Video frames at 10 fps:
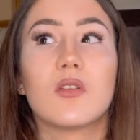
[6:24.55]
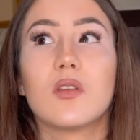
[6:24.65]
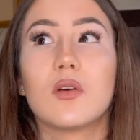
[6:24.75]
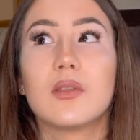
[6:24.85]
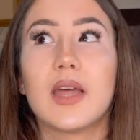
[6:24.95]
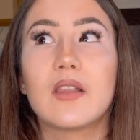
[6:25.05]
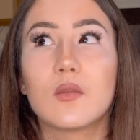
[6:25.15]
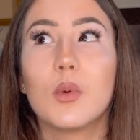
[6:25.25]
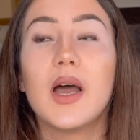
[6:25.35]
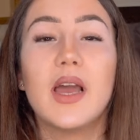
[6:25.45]
So that's
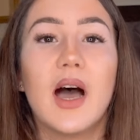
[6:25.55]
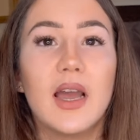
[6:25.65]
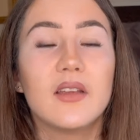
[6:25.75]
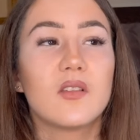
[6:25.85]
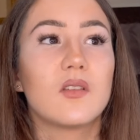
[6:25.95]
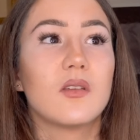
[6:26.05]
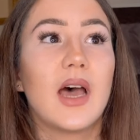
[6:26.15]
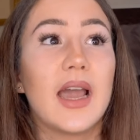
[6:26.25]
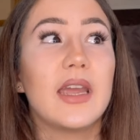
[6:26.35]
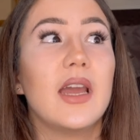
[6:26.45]
why
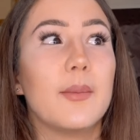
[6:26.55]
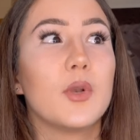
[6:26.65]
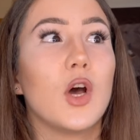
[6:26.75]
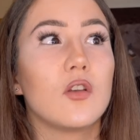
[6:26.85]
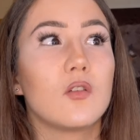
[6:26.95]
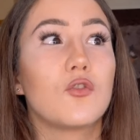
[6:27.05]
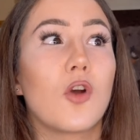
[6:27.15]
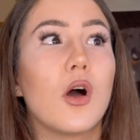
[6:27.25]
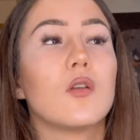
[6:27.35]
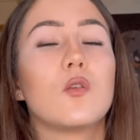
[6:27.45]
I am not
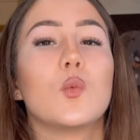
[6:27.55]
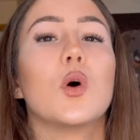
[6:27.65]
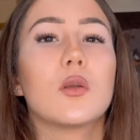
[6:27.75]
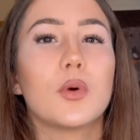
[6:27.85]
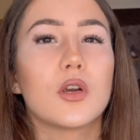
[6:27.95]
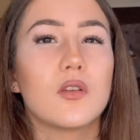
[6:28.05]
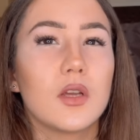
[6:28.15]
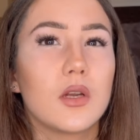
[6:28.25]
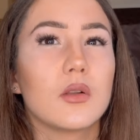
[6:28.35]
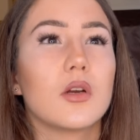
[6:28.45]
drawn to one
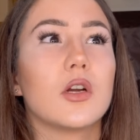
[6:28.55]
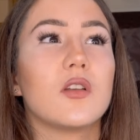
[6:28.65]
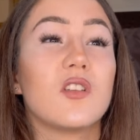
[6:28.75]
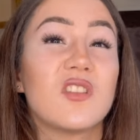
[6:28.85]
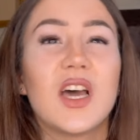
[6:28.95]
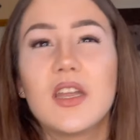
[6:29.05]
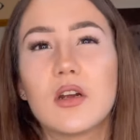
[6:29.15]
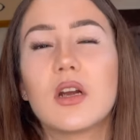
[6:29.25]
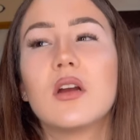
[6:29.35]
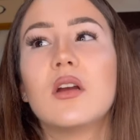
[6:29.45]
particular
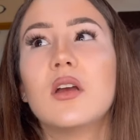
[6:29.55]
designer.